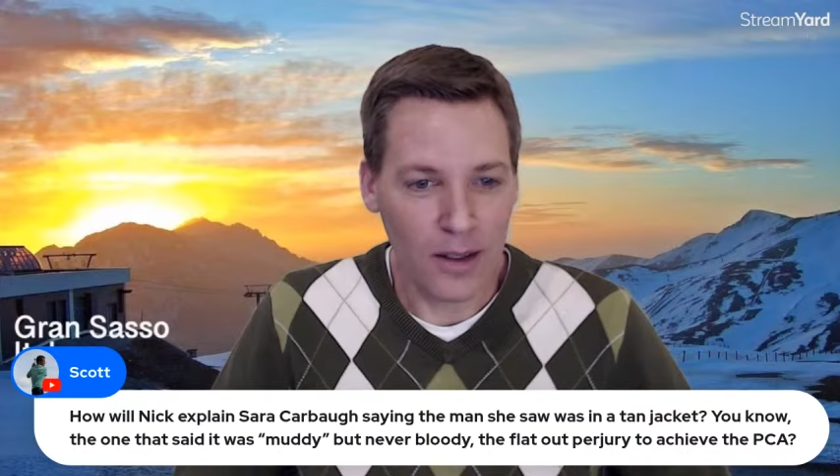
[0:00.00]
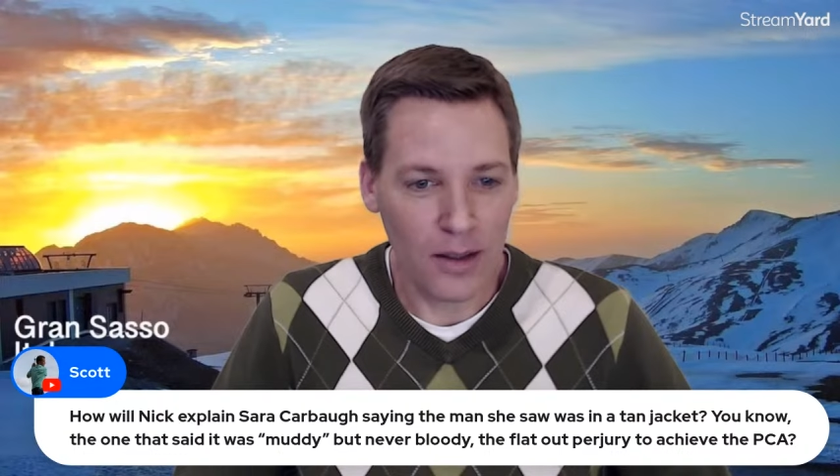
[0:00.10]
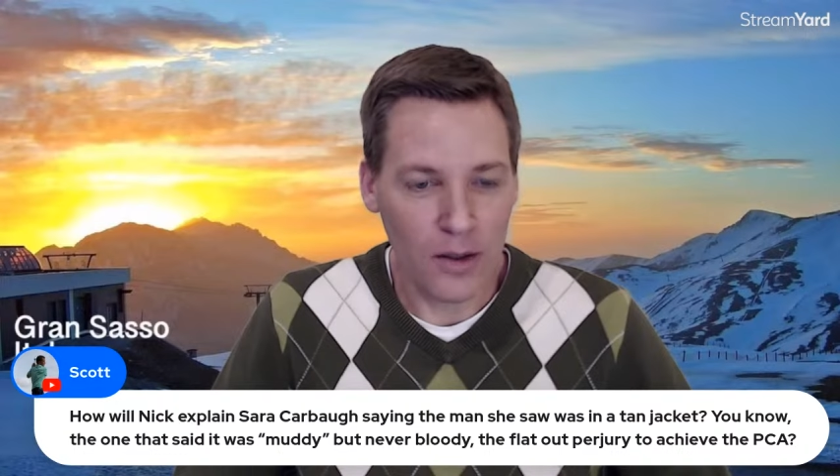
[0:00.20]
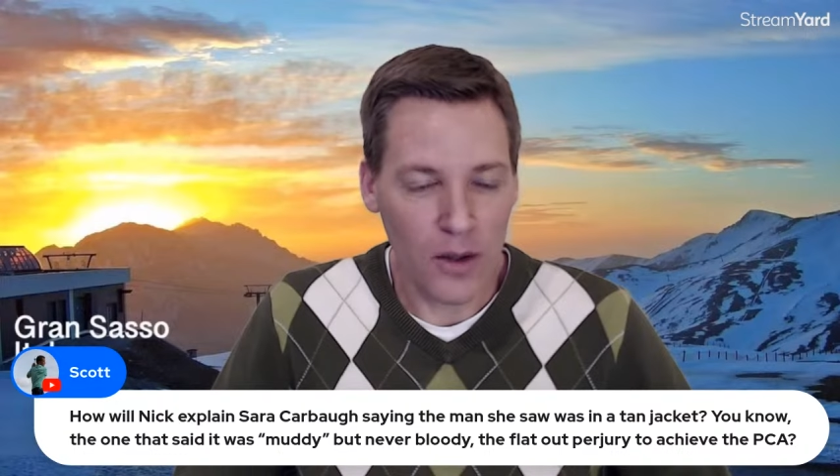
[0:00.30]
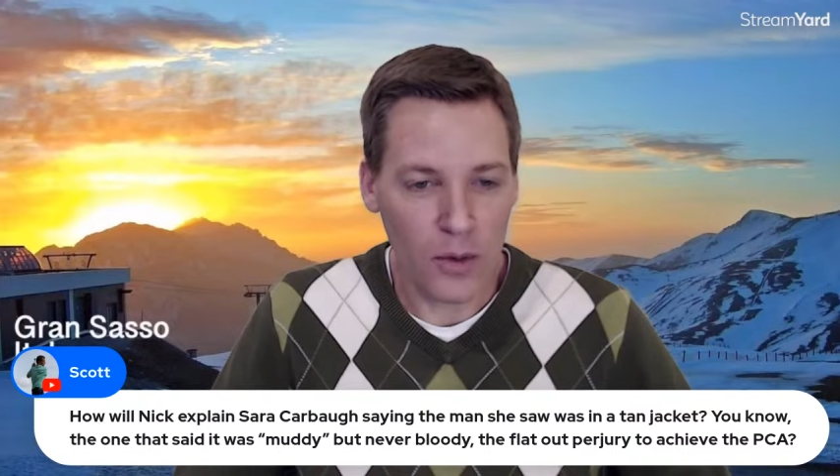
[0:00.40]

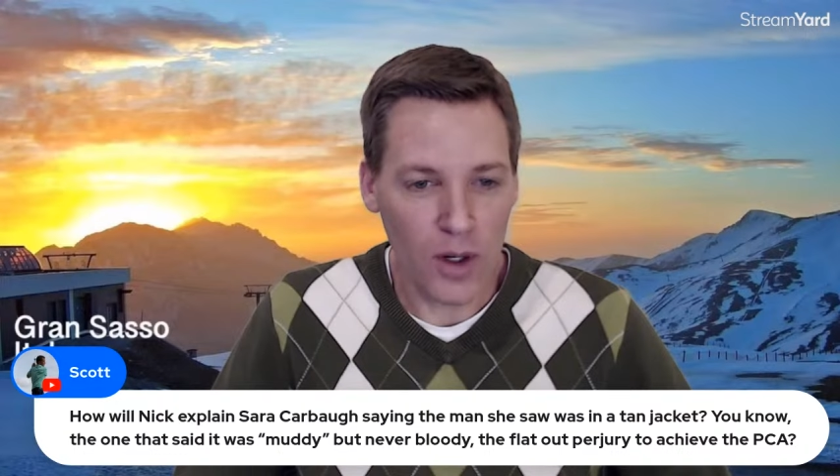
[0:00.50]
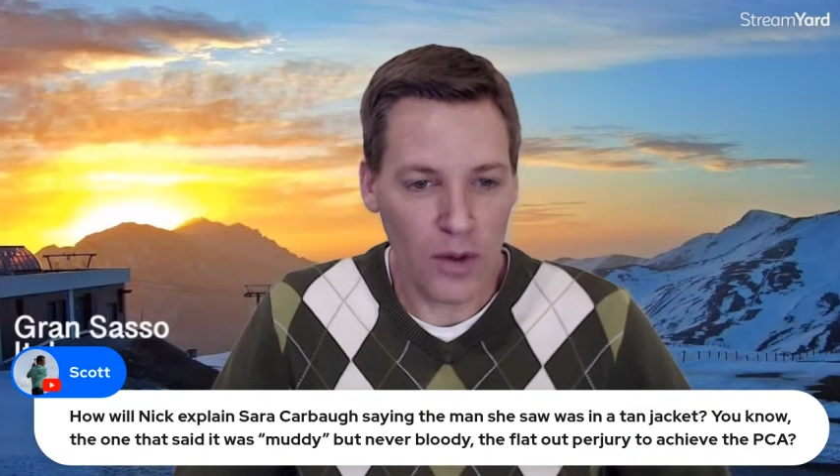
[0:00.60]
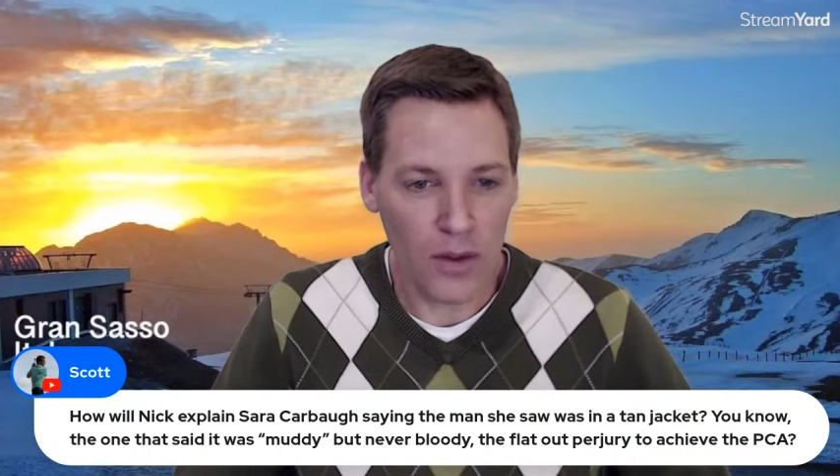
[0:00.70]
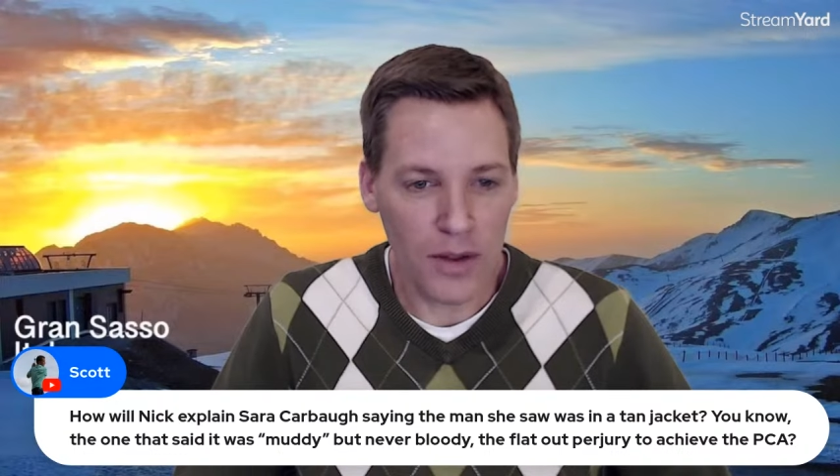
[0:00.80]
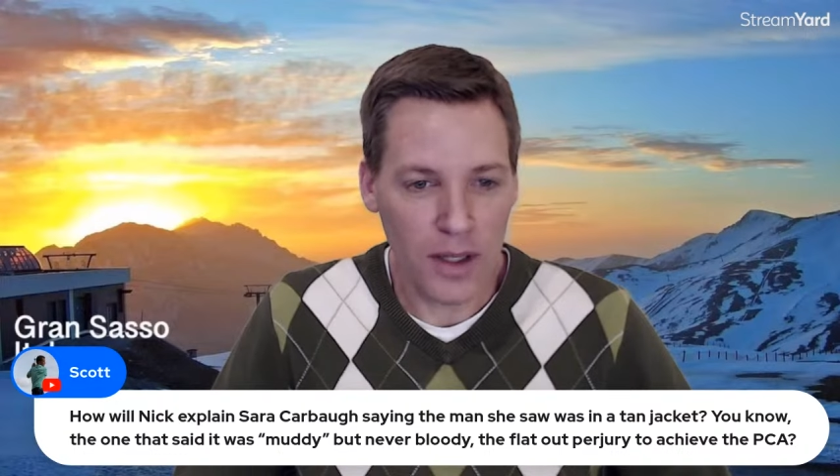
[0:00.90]
the
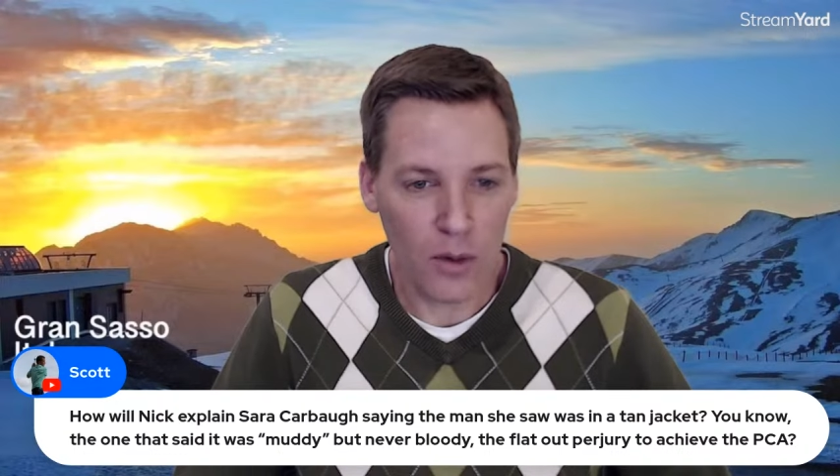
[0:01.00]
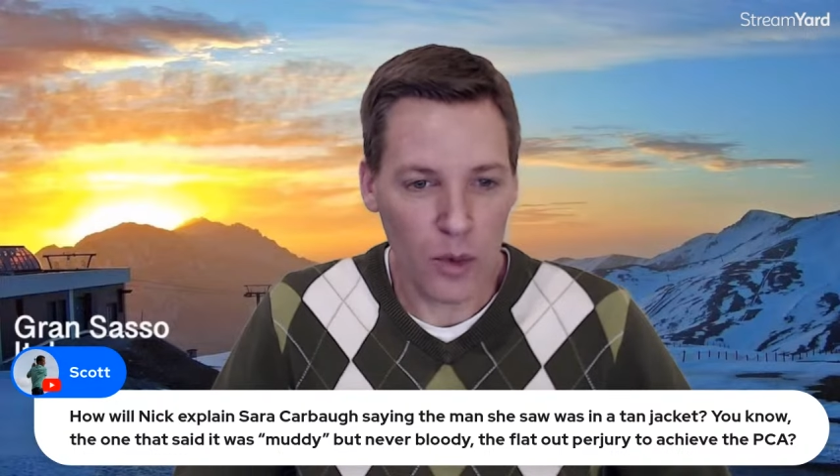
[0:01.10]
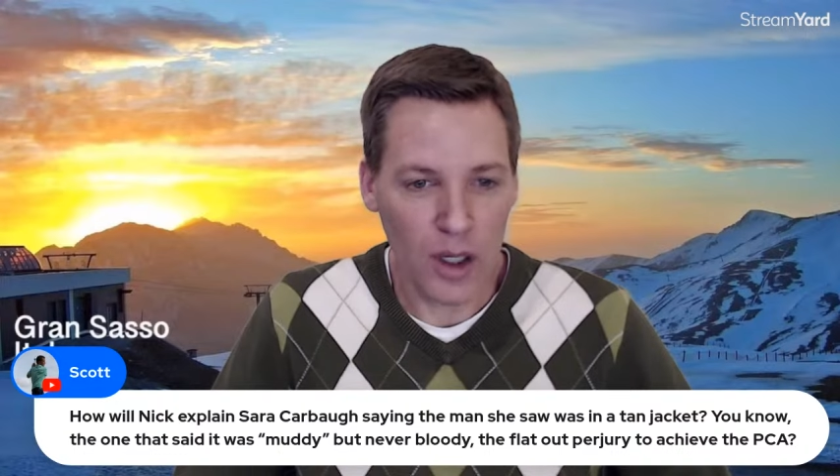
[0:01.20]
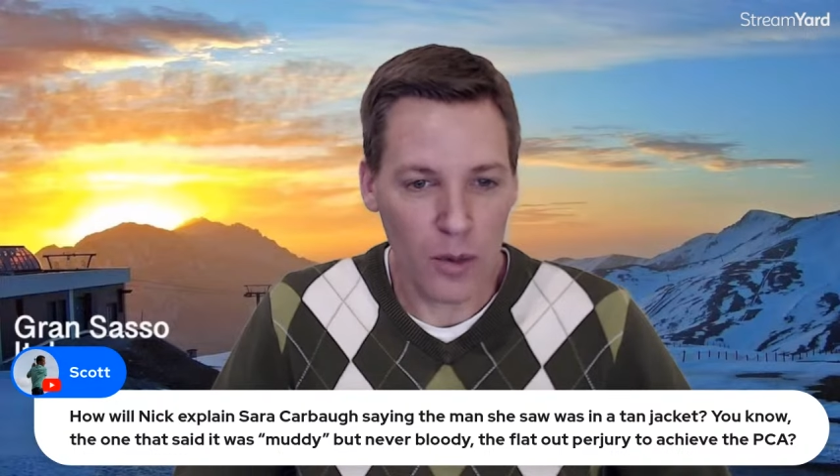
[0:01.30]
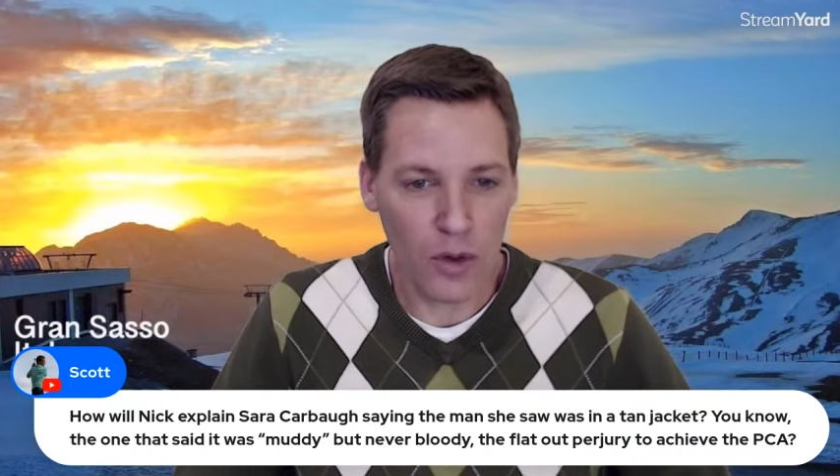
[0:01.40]
3:57
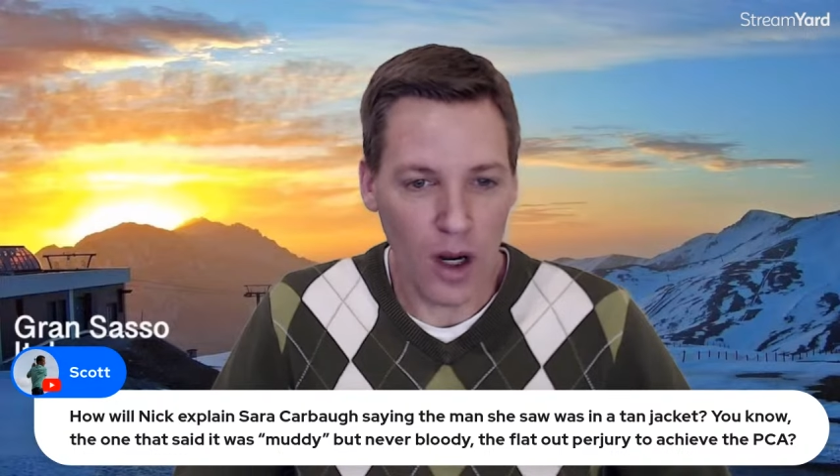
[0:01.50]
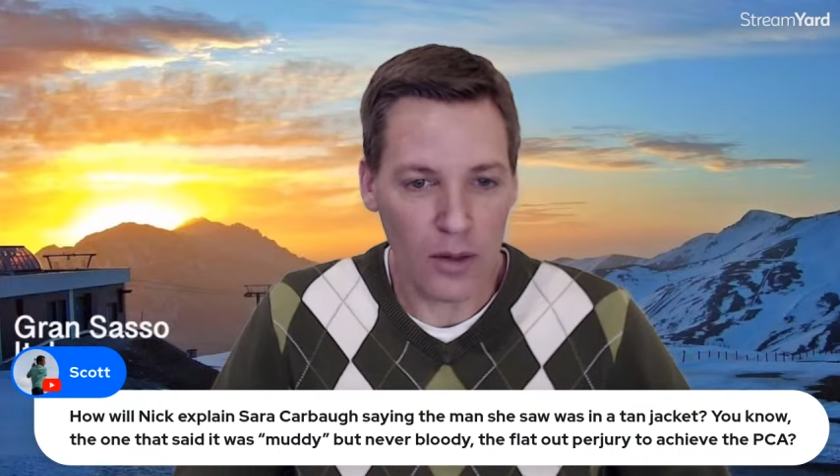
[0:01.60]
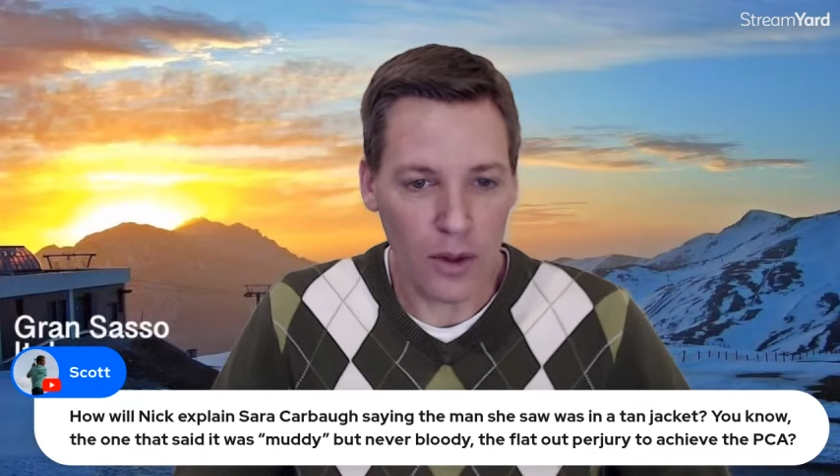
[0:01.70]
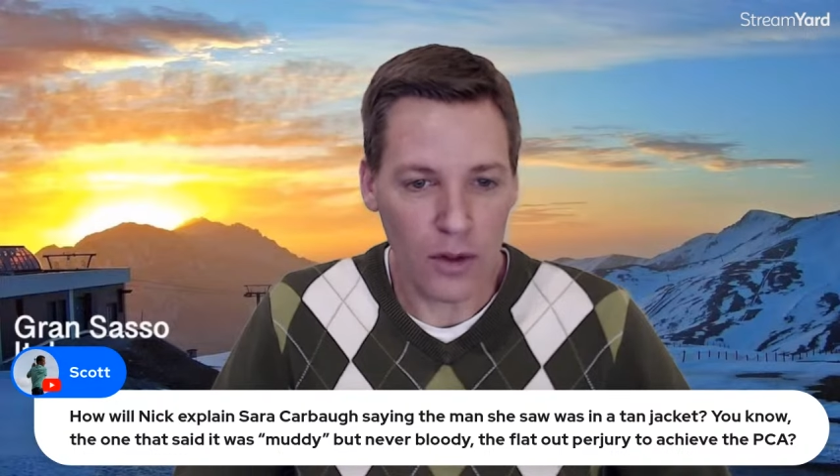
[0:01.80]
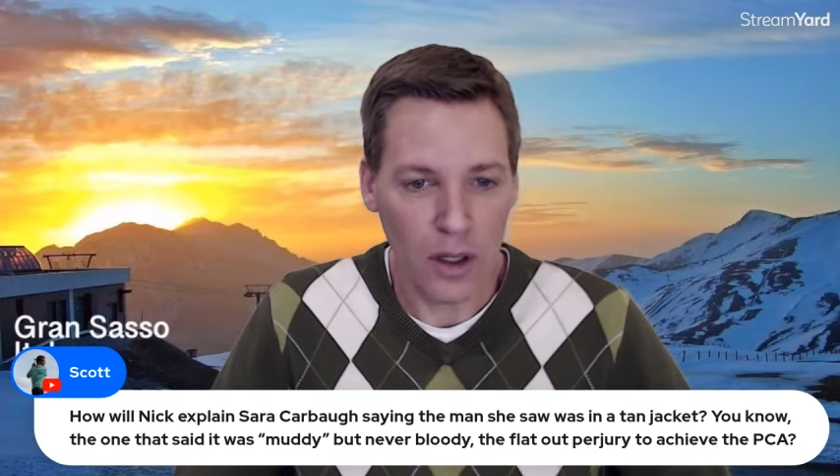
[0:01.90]
p.m.
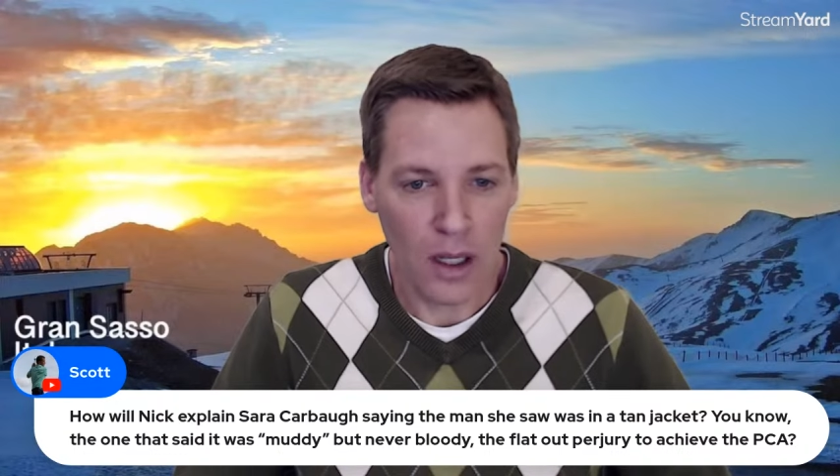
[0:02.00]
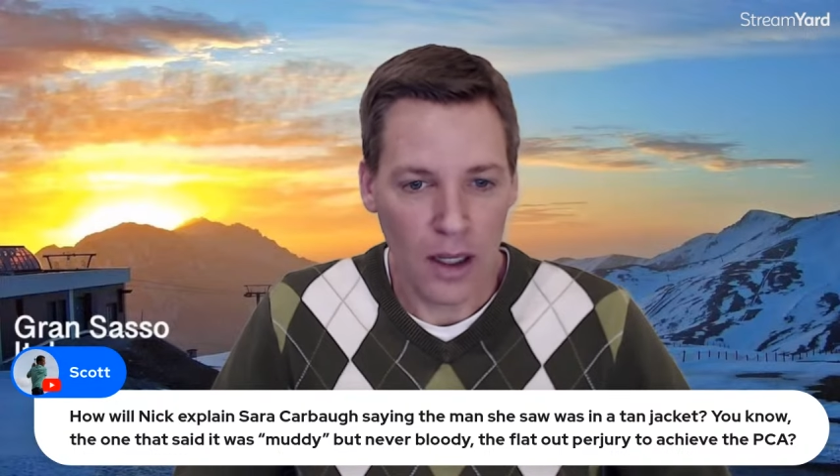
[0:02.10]
driver